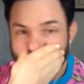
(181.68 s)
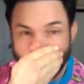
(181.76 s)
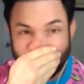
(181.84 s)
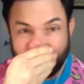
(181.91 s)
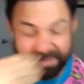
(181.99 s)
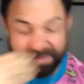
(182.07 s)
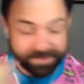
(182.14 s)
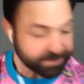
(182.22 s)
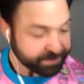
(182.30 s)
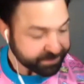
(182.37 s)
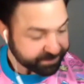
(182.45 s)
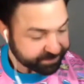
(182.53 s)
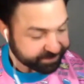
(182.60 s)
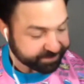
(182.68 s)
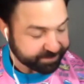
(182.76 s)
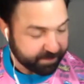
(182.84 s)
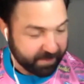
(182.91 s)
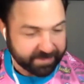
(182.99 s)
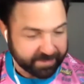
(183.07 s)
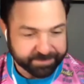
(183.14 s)
on sitting on There
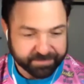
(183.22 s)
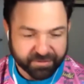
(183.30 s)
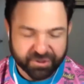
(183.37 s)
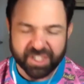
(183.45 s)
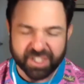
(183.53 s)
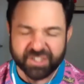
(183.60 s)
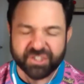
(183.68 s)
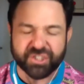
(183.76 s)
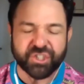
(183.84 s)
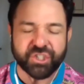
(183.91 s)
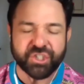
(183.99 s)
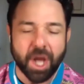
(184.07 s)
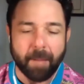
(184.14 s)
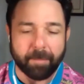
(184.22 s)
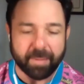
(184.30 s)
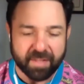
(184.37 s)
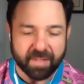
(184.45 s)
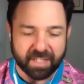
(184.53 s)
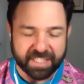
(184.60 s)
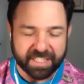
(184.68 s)
top. Just jump in the
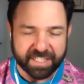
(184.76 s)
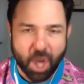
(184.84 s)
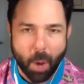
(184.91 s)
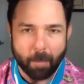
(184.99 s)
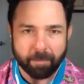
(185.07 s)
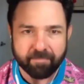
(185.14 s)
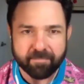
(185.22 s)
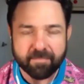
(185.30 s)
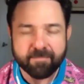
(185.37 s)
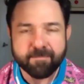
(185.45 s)
lead. There